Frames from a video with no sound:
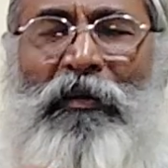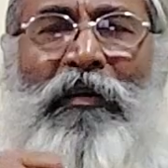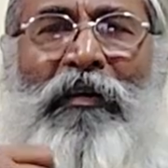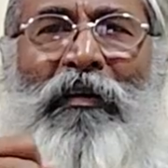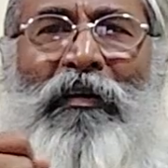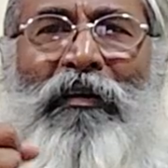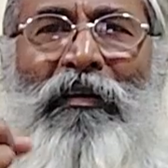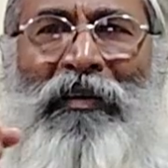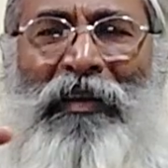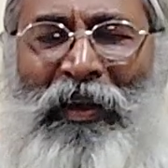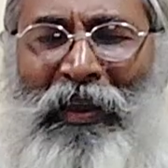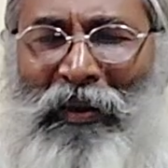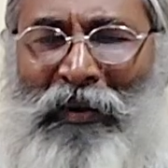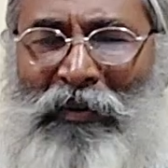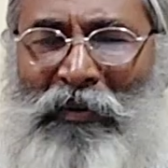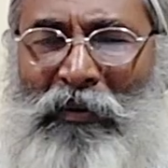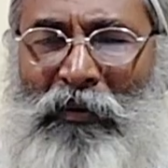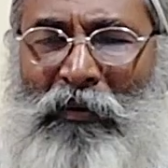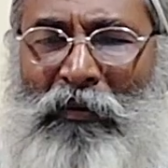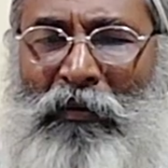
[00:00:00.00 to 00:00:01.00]
a
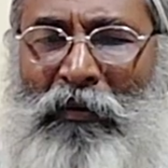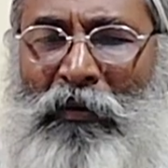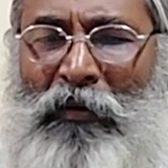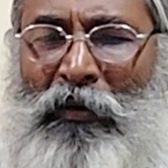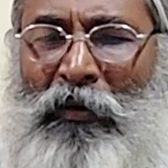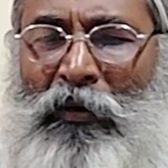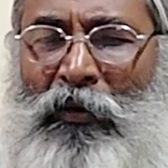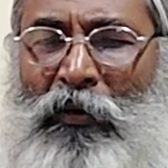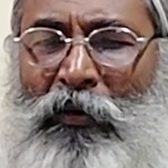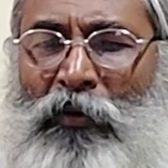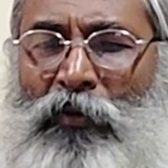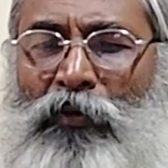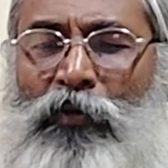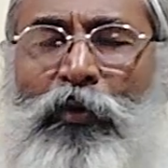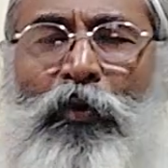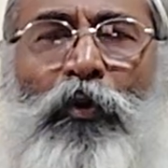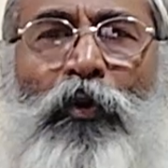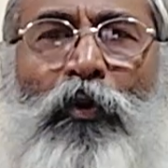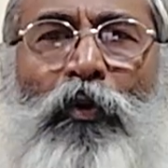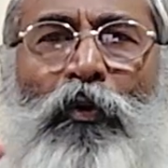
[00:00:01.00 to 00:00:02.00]
character.
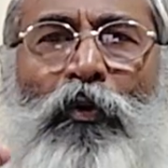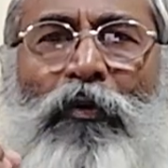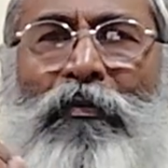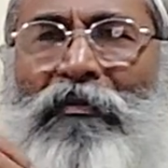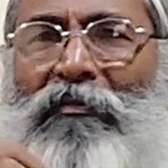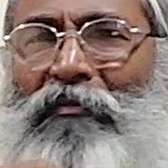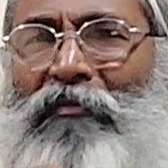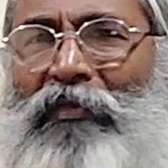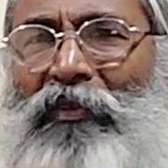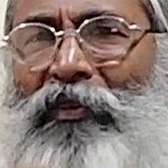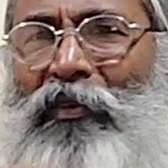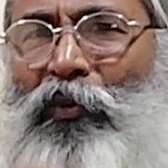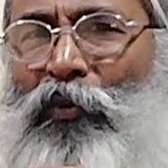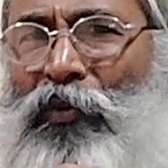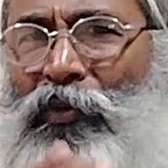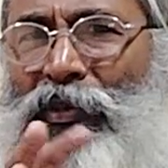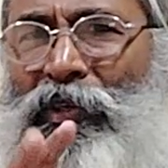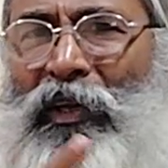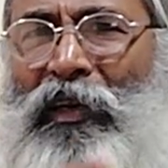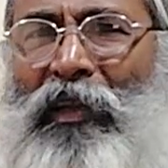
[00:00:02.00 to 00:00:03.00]
So
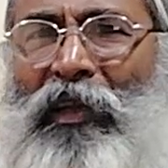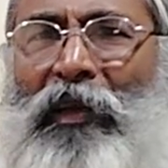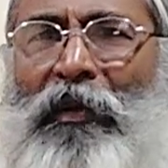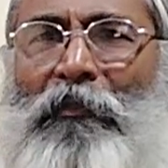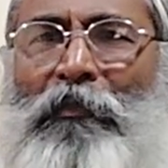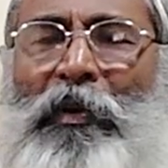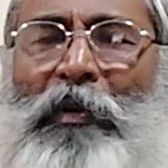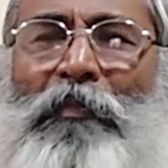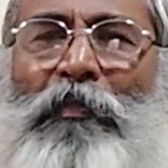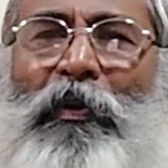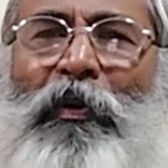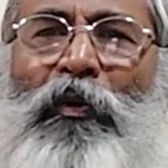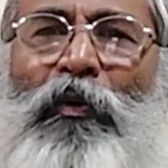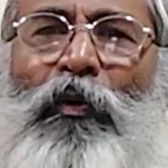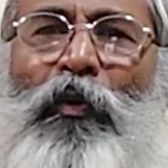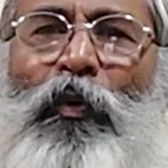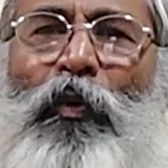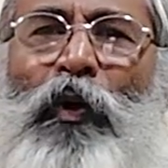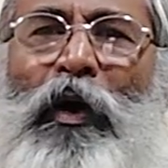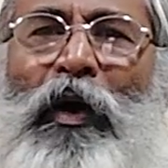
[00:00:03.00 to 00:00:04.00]
usually people
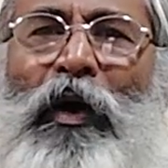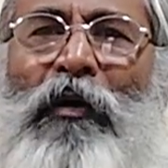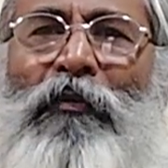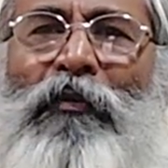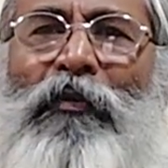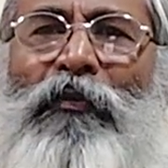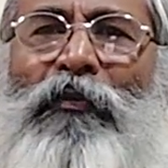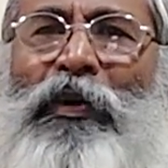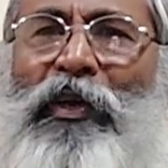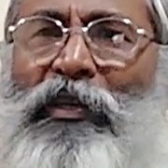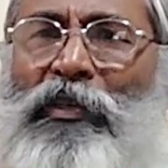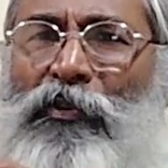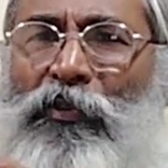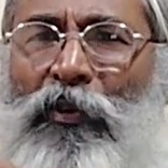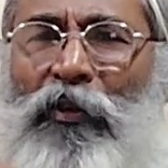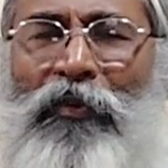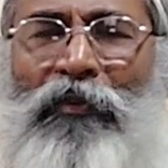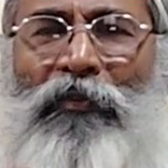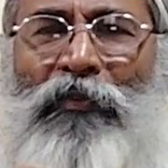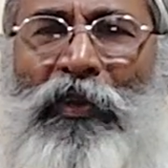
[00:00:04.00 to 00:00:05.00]
who have a very
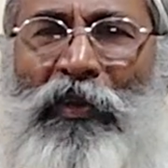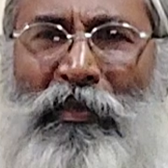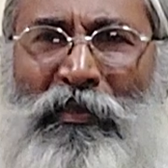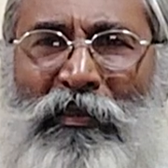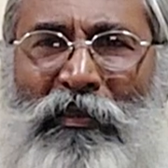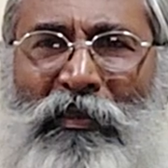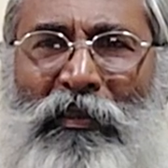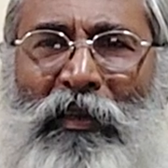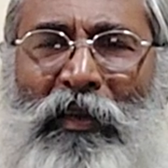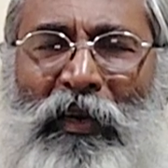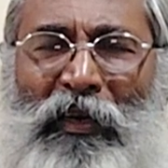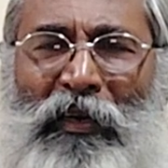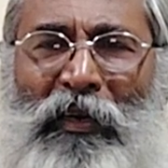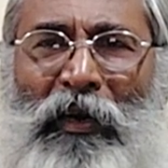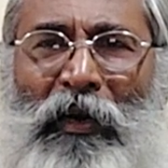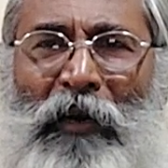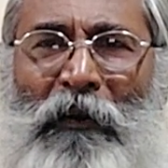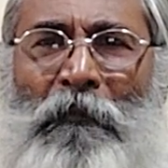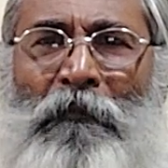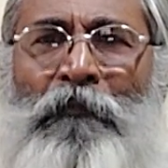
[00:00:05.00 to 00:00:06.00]
strong Venus in the
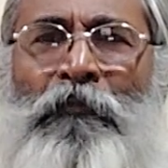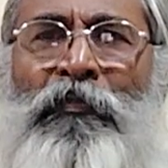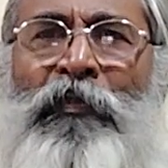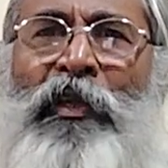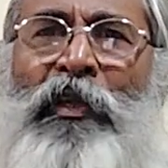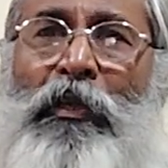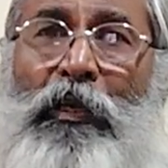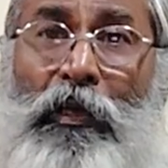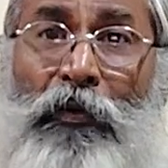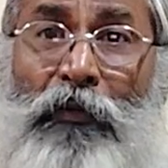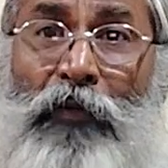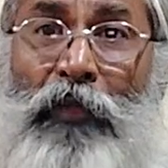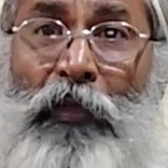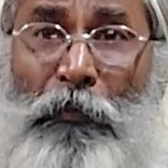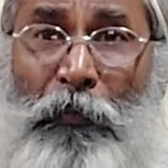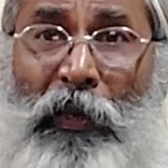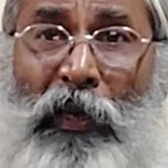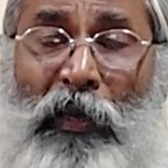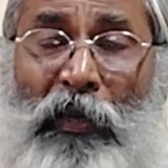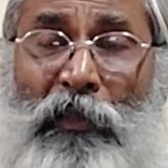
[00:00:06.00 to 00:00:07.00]
Lagna, even
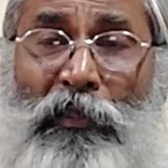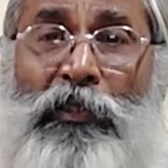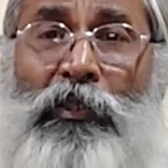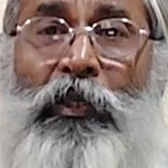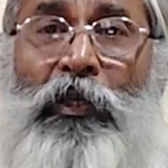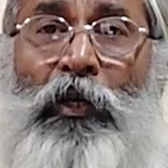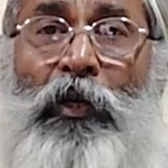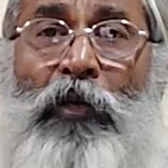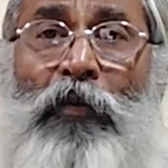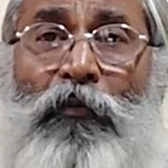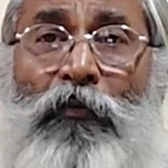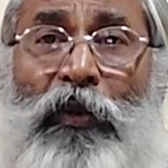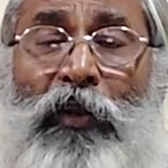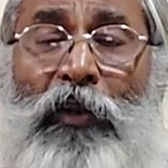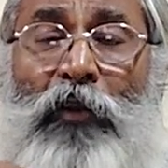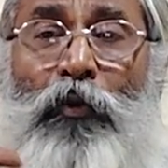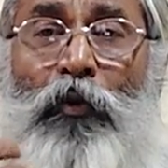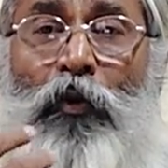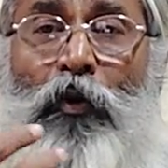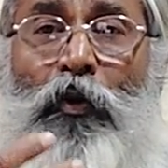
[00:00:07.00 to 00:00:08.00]
the males
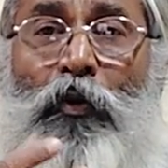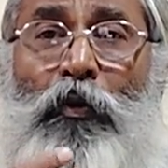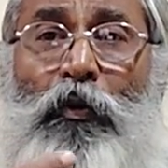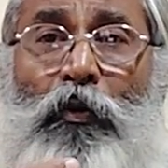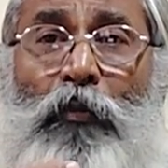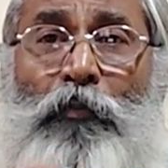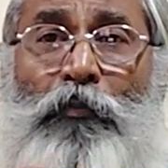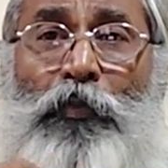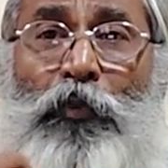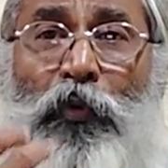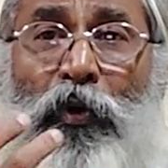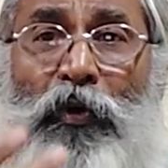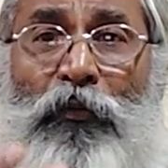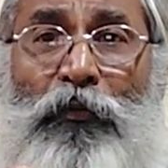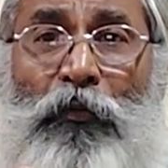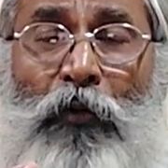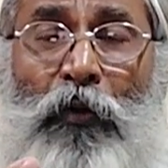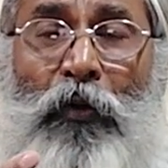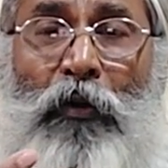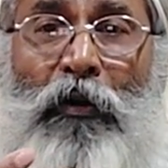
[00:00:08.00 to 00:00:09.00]
will look
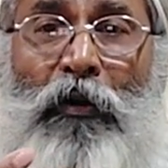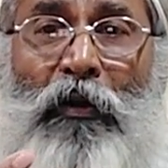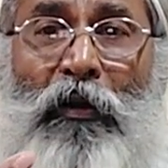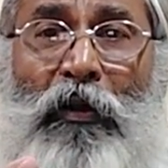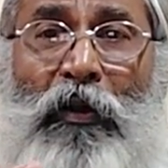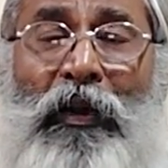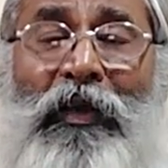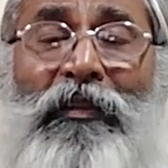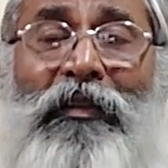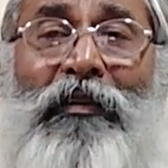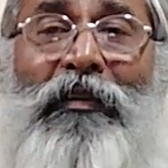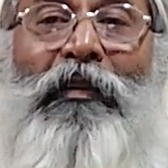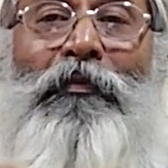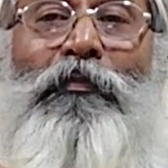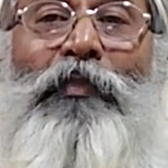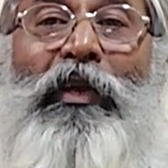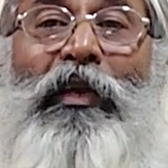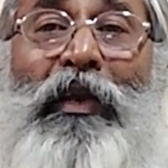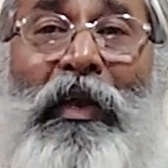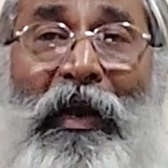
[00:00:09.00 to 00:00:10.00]
beautiful. Rather
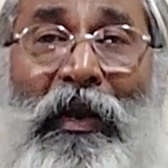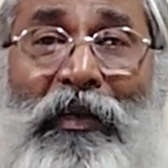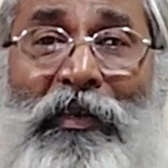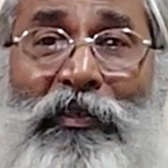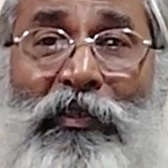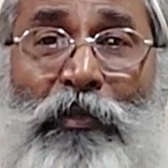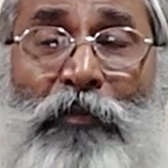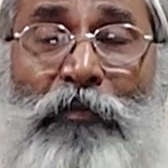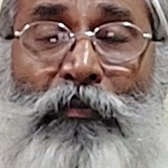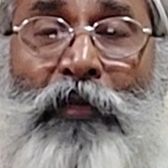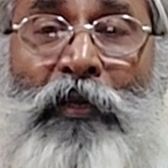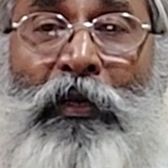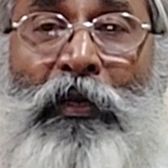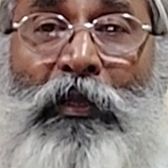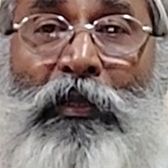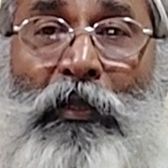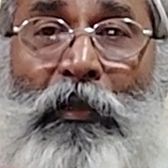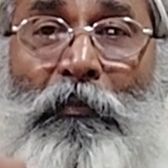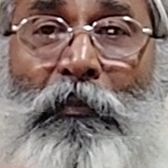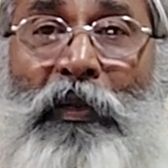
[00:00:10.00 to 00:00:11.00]
than being handsome,
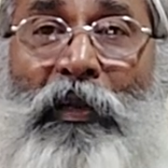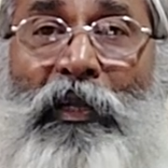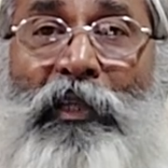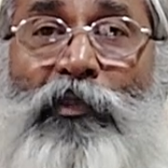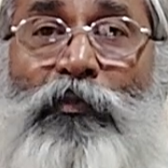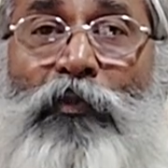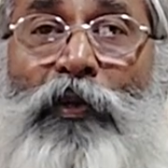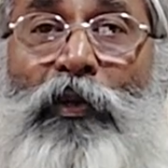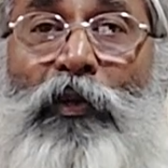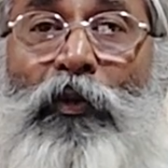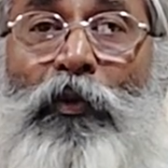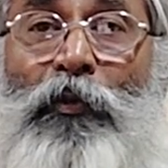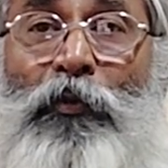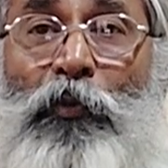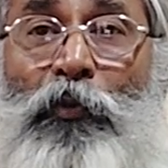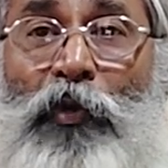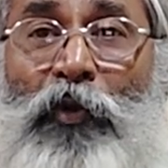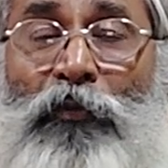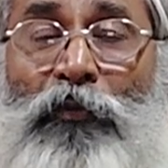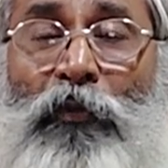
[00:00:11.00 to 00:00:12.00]
the males will look
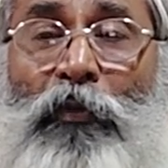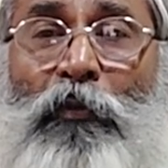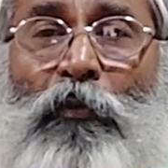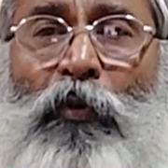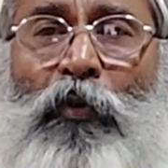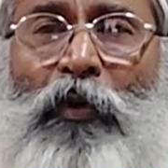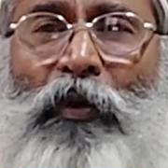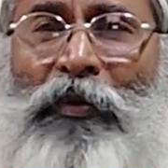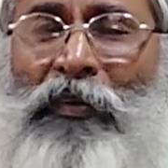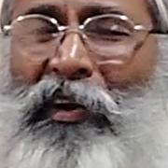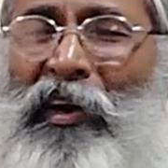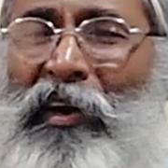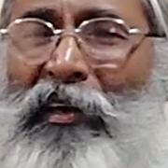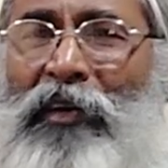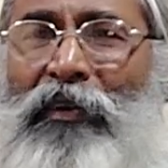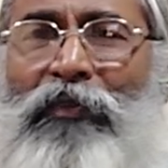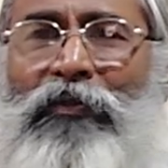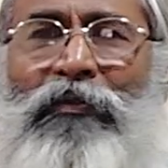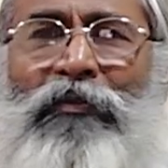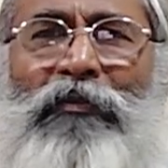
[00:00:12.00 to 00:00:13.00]
beautiful, more
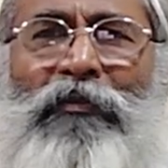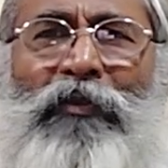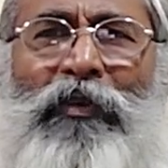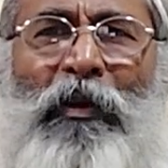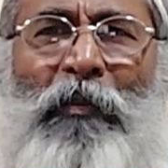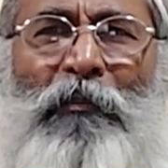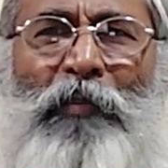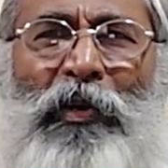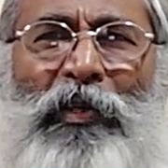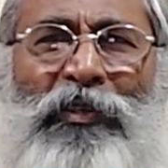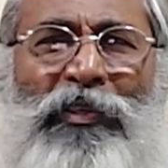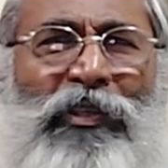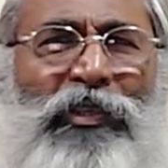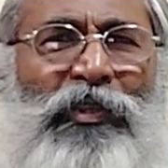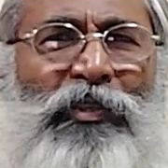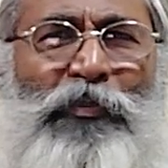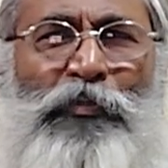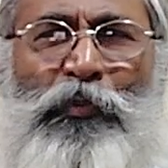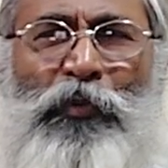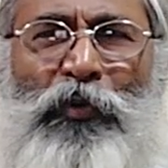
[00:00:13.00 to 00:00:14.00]
attractive, complexion
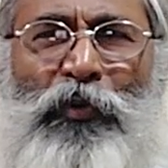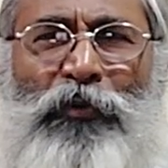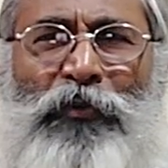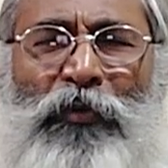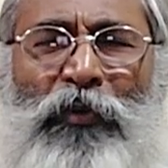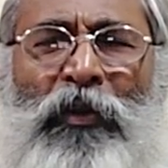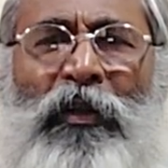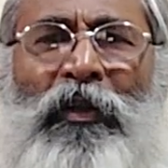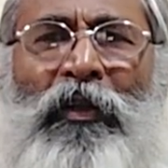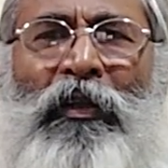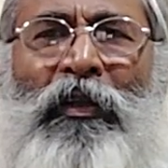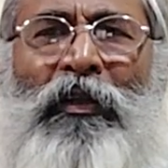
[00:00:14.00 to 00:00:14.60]
is beautiful,